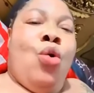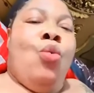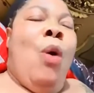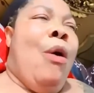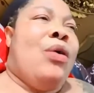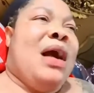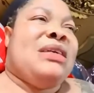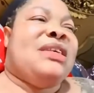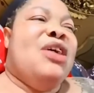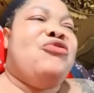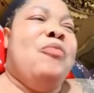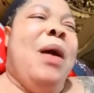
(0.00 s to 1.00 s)
Wow,
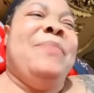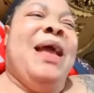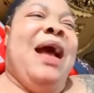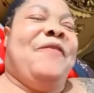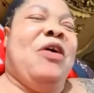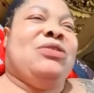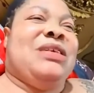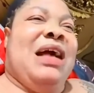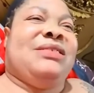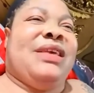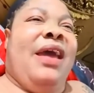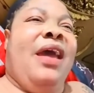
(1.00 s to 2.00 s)
Cassadu, baby, I feel so
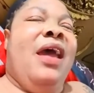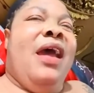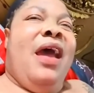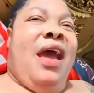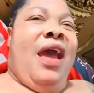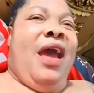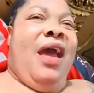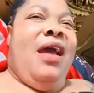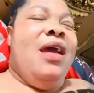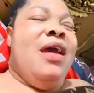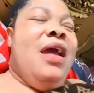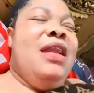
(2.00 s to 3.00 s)
I say,
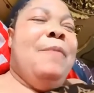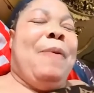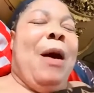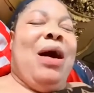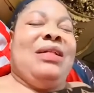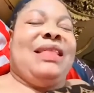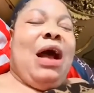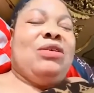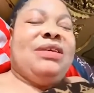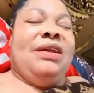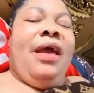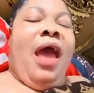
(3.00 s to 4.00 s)
a nipper
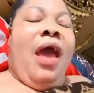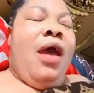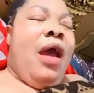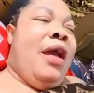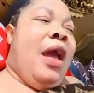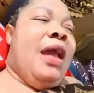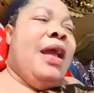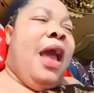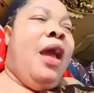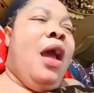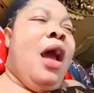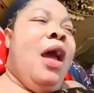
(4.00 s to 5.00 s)
1,000
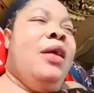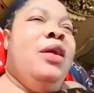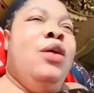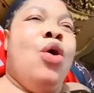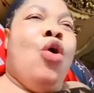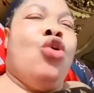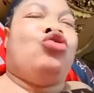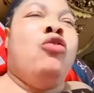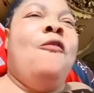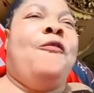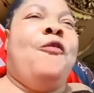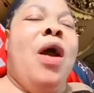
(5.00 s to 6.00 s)
a year, or
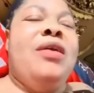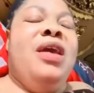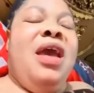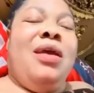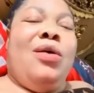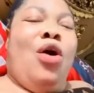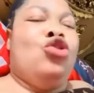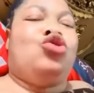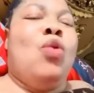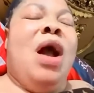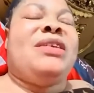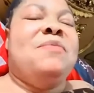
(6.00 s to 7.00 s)
two for you.
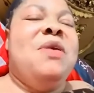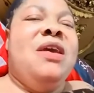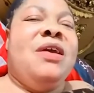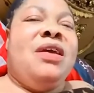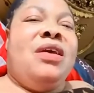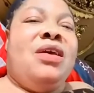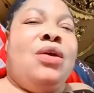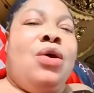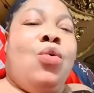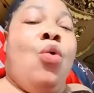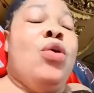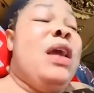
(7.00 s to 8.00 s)
Also, Jimmy.
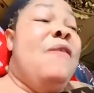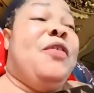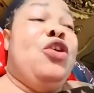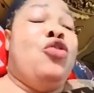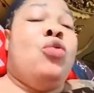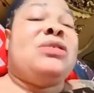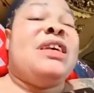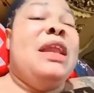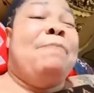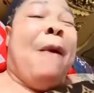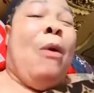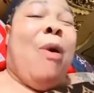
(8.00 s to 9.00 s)
Who ye video who
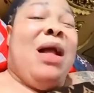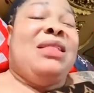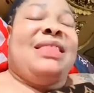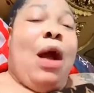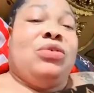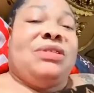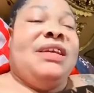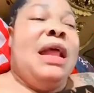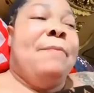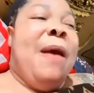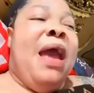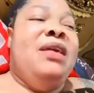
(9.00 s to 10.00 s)
said pa
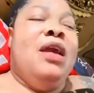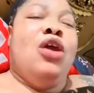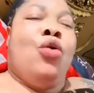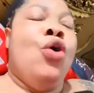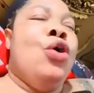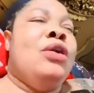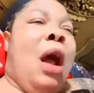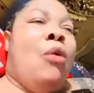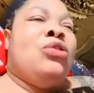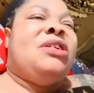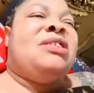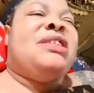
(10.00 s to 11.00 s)
1,000 a bear, you know?
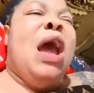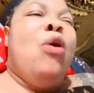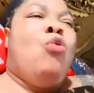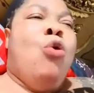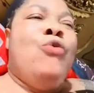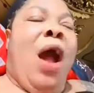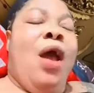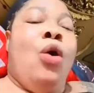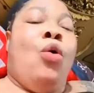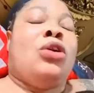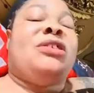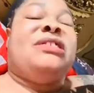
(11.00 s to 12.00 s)
Now who she say in Kumia,
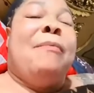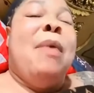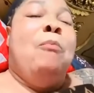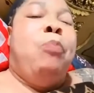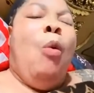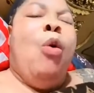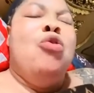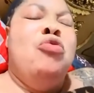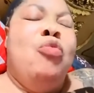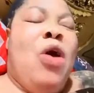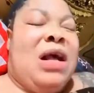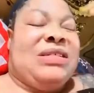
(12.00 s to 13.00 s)
or China me boo
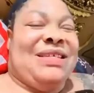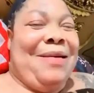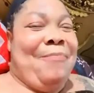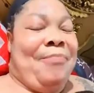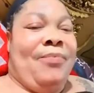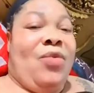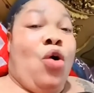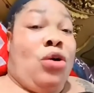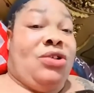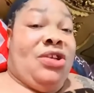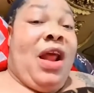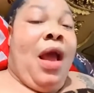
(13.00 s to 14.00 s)
no more sem,
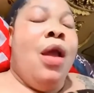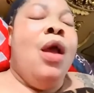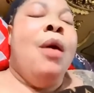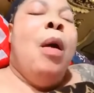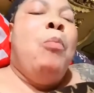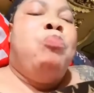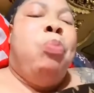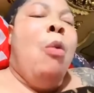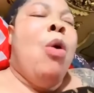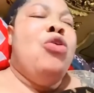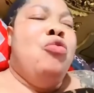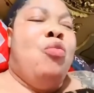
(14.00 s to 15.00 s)
or China me
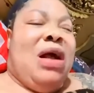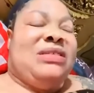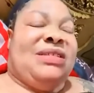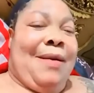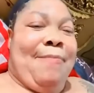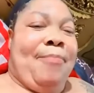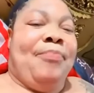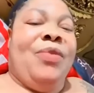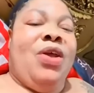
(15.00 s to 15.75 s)
boo no more sem.